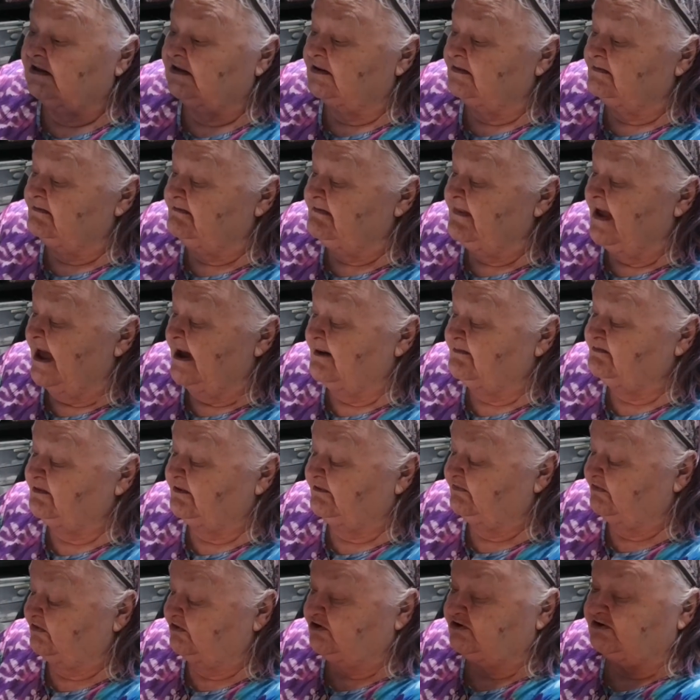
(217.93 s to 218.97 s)
map
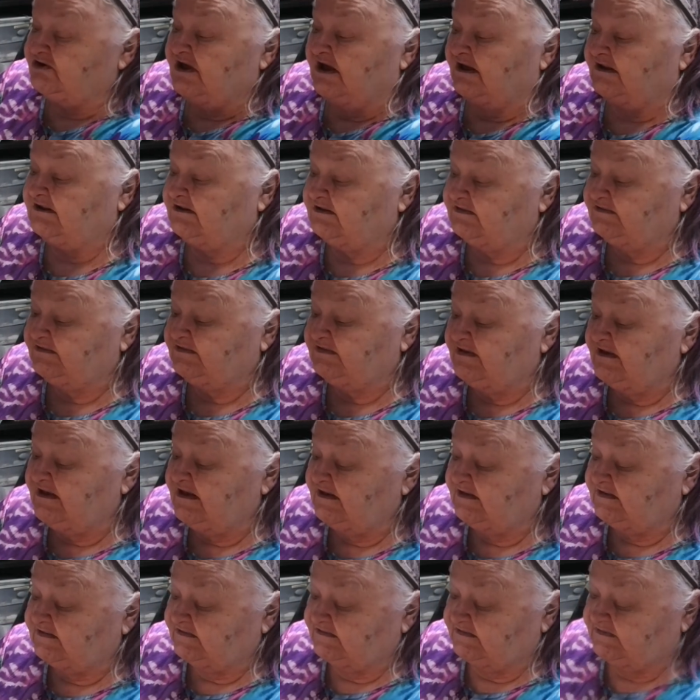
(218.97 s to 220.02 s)
of the United
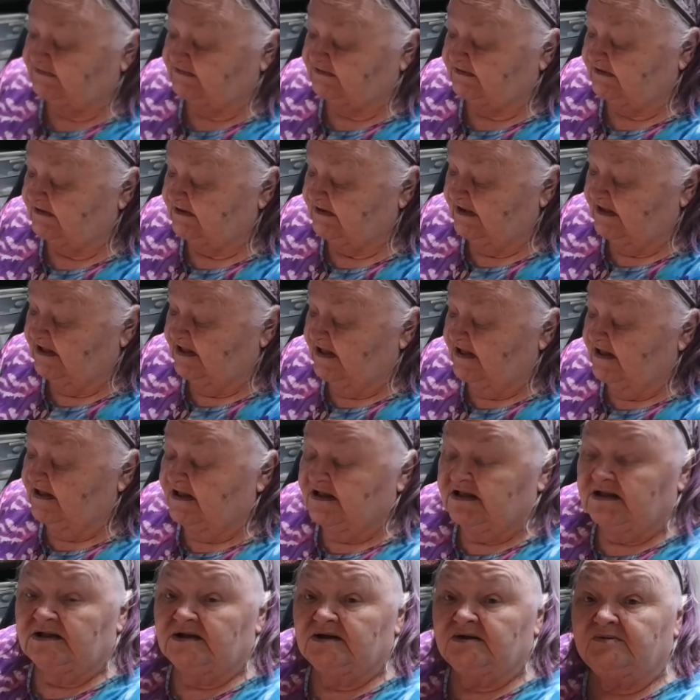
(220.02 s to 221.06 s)
States
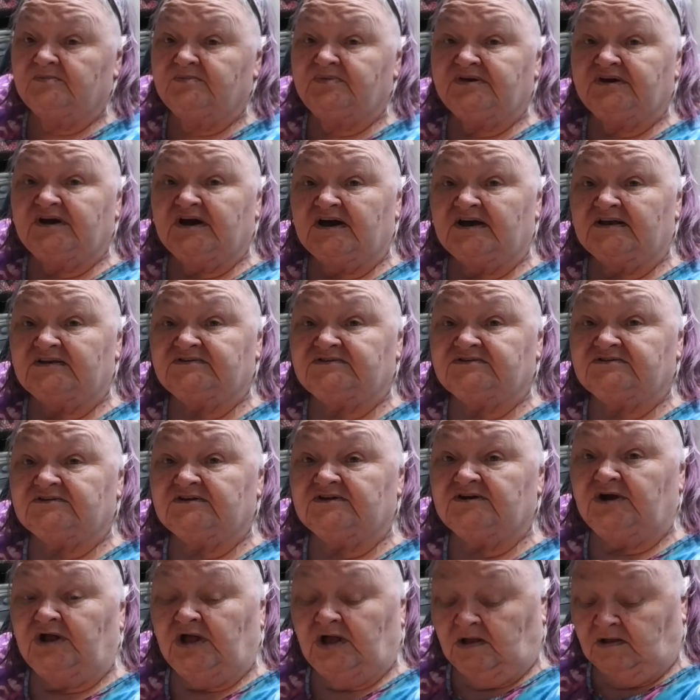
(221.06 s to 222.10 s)
because
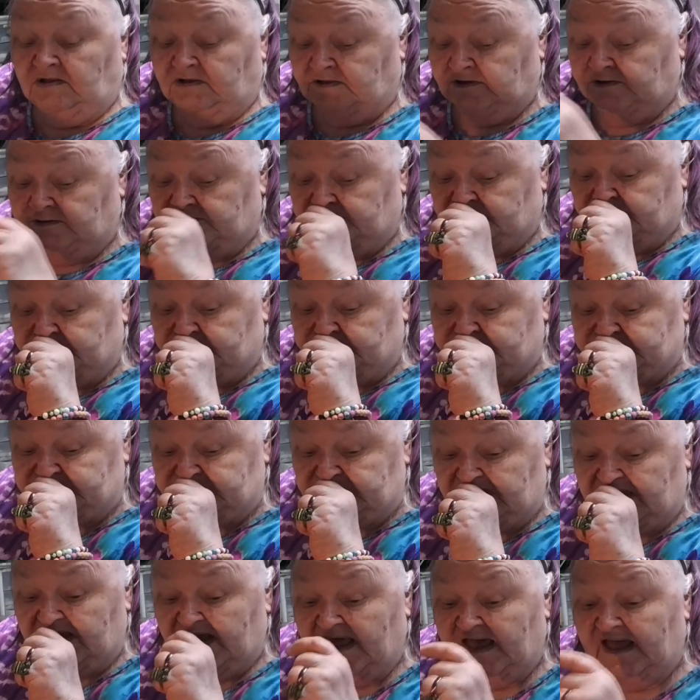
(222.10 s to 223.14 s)

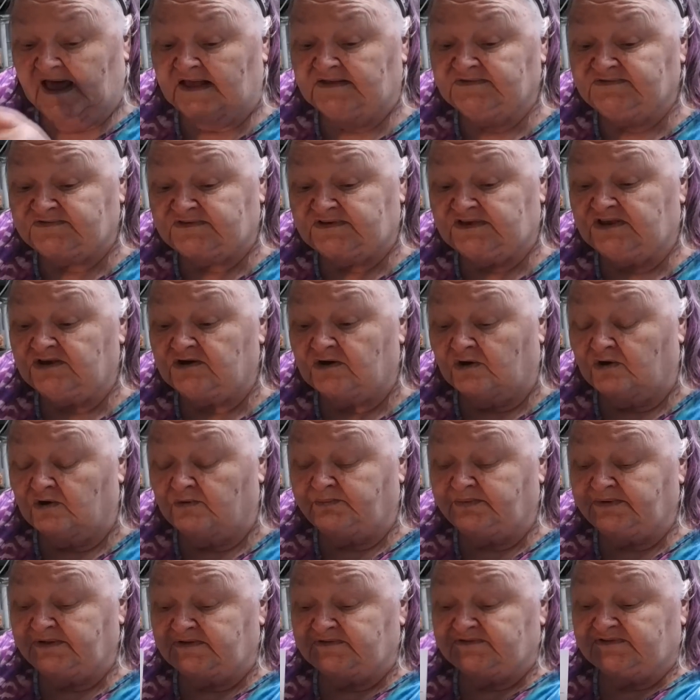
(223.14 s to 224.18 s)
as he
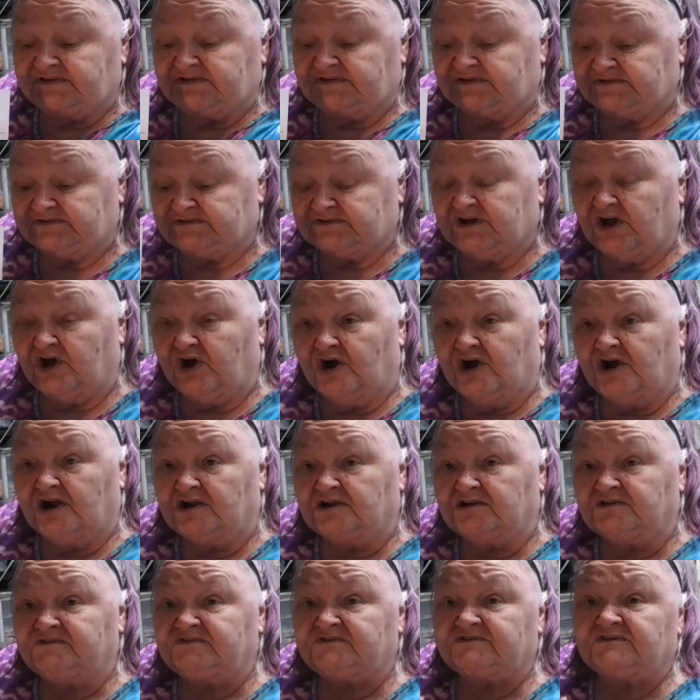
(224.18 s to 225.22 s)
opens his
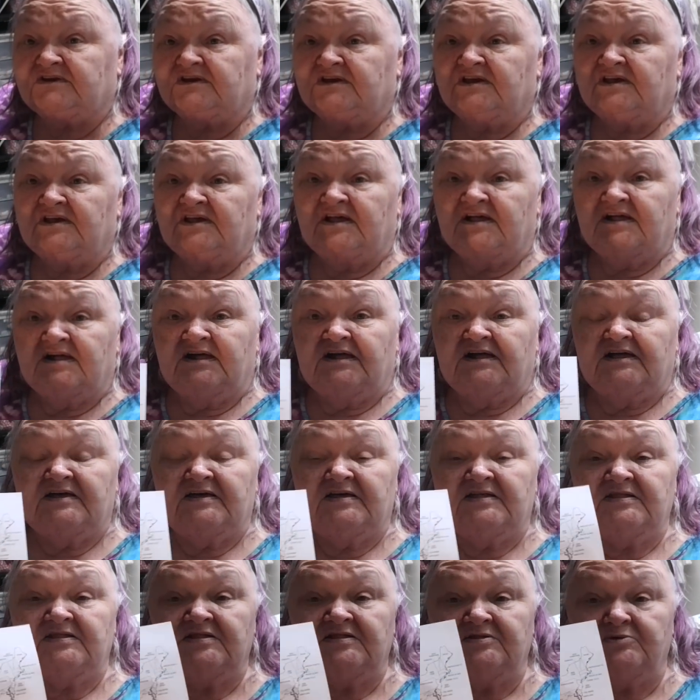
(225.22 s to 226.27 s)
cards,
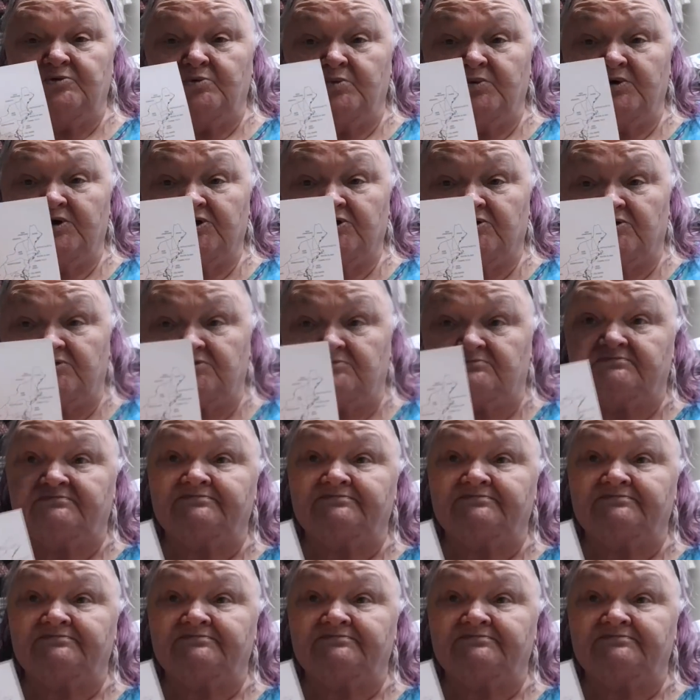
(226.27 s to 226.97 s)
we're going,